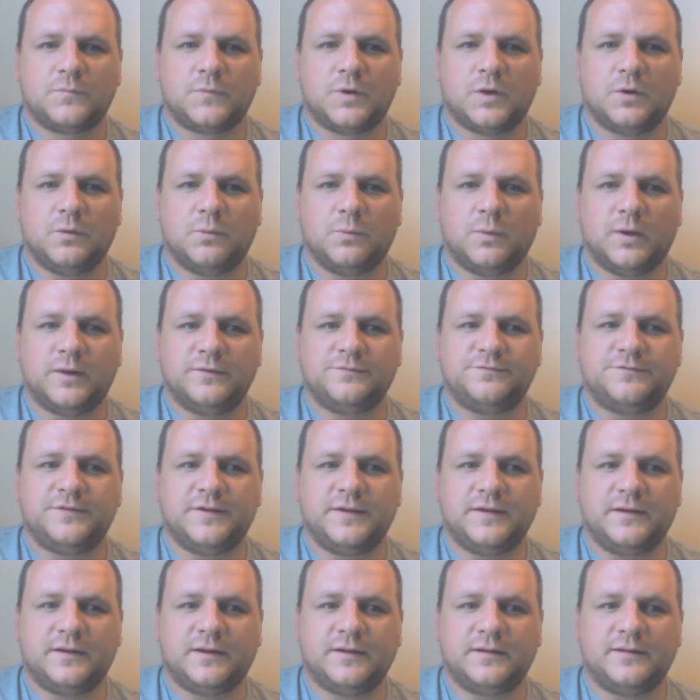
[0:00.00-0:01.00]
One
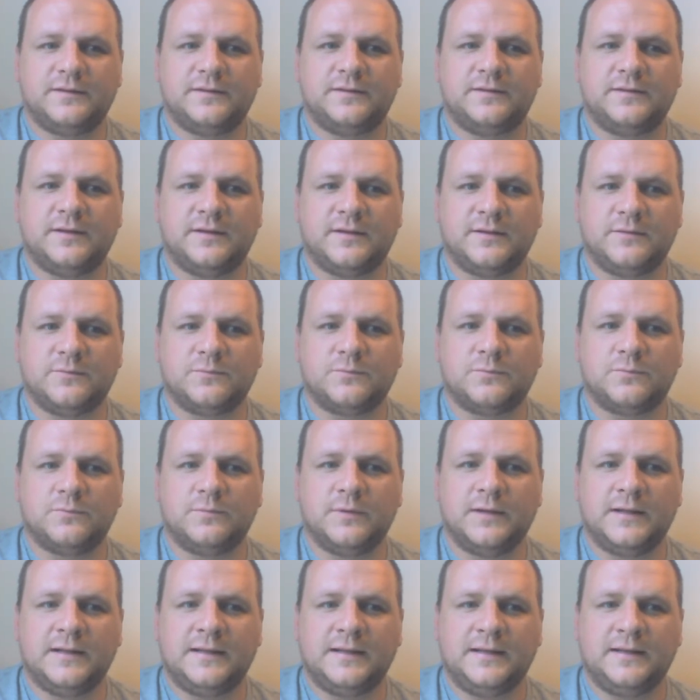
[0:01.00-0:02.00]
thing I didn't
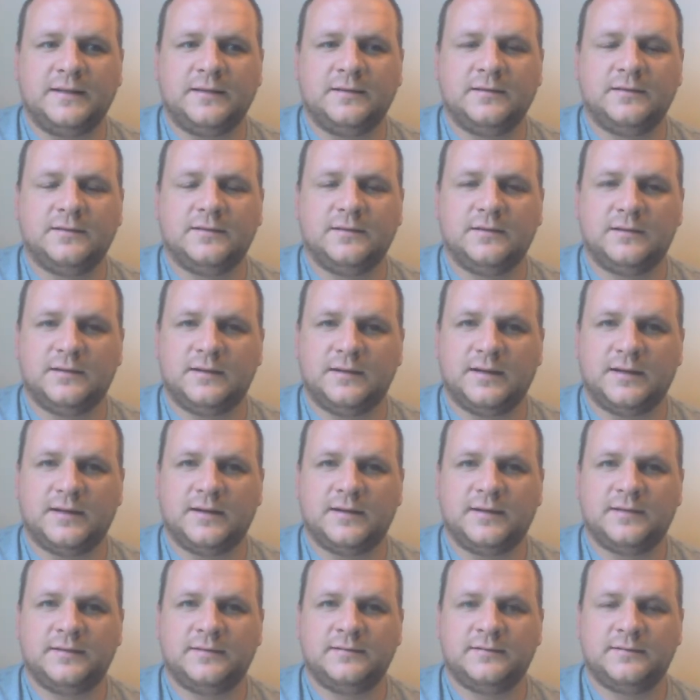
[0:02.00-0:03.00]
really
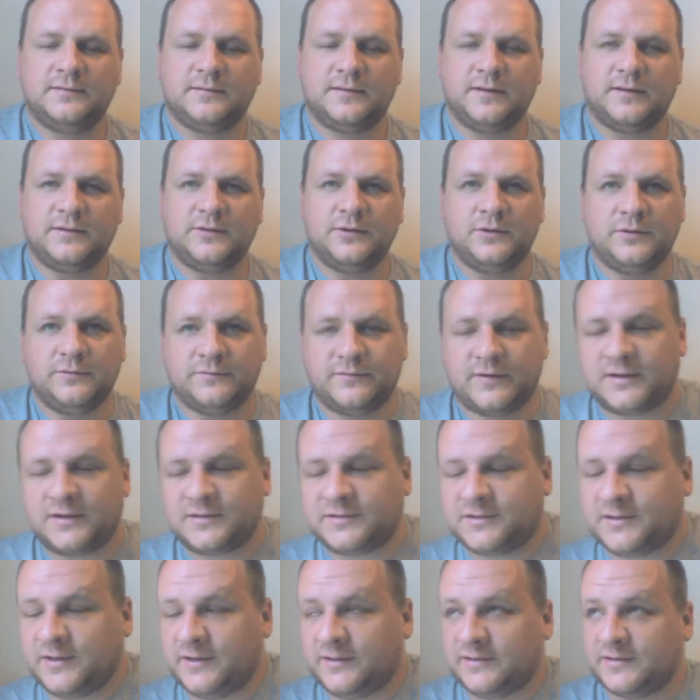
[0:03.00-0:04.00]
learn at
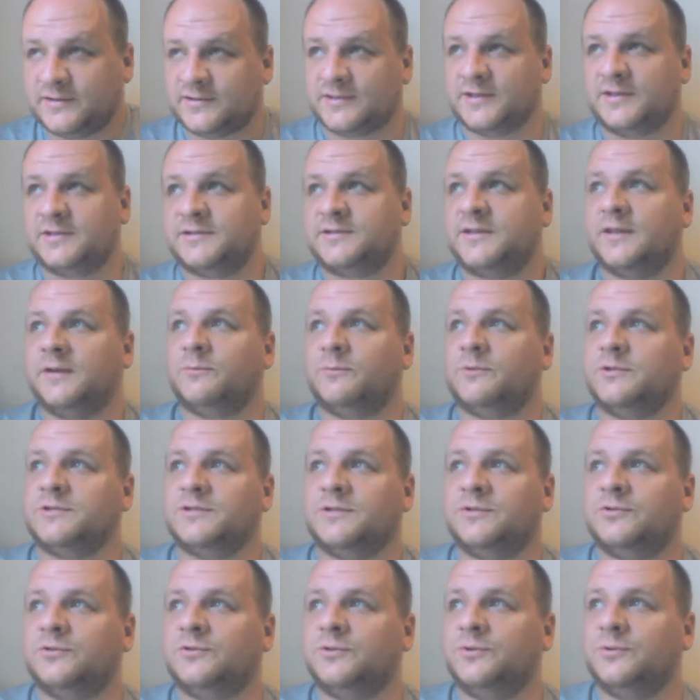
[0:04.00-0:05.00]
university, in the sense that it
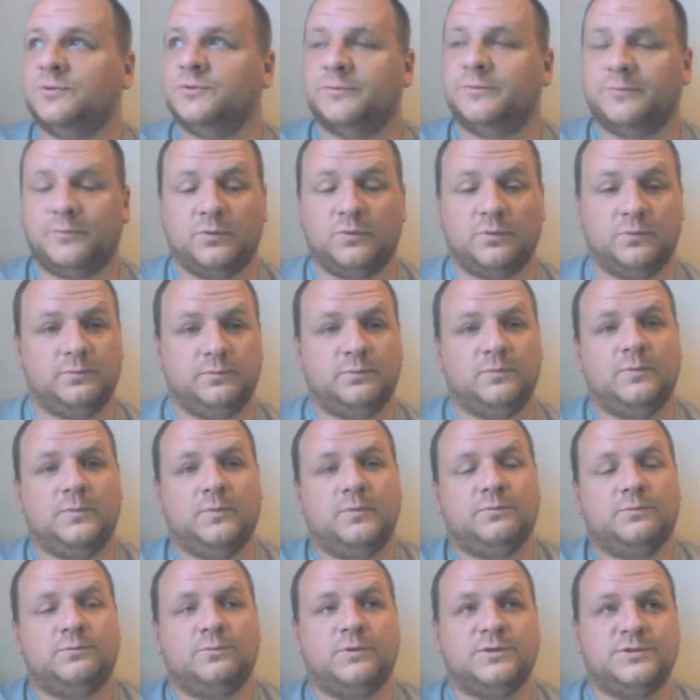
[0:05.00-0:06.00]
wasn't taught or
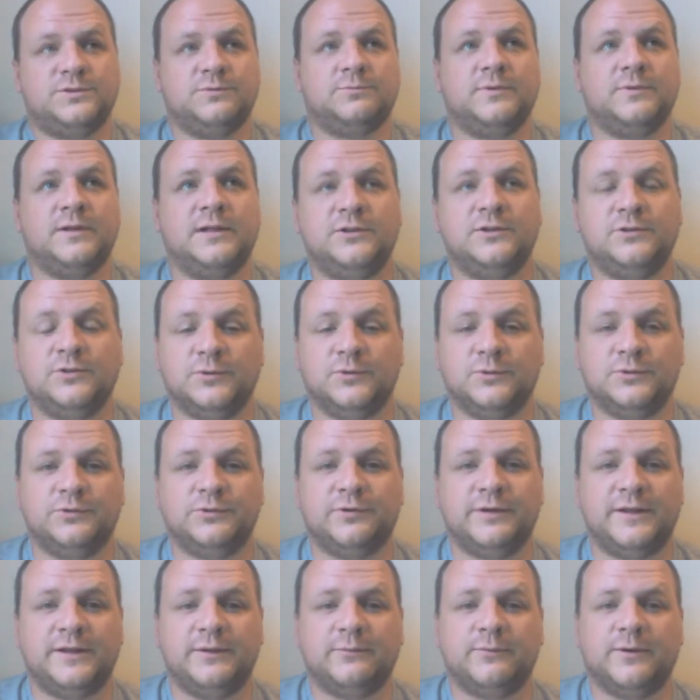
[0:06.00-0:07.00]
wasn't really taught to
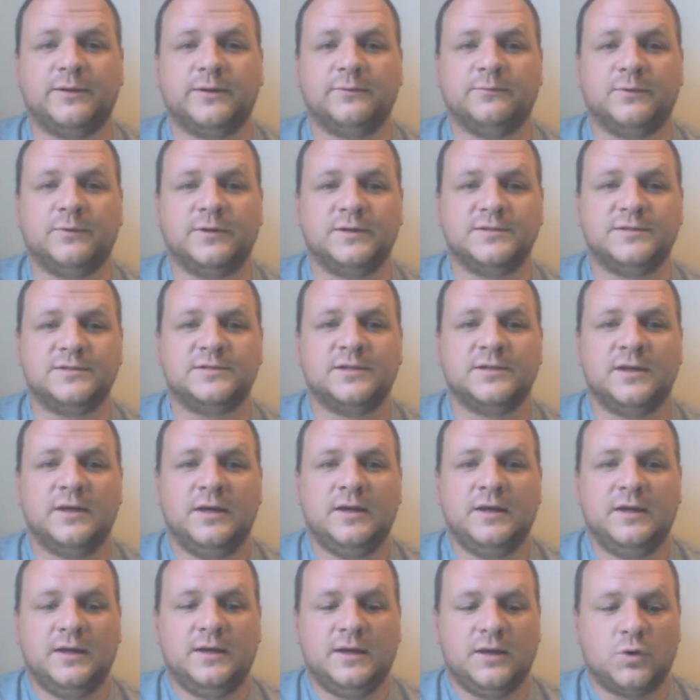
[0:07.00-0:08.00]
anyone, was
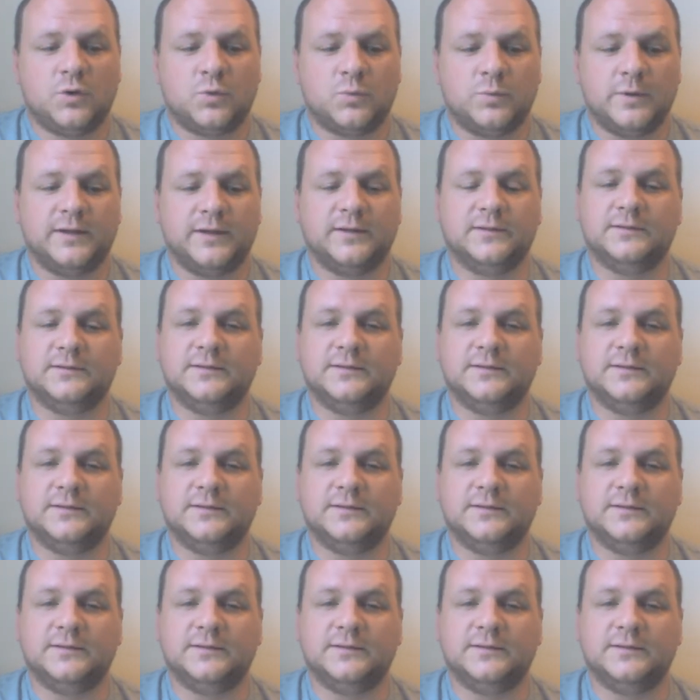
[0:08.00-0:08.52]
real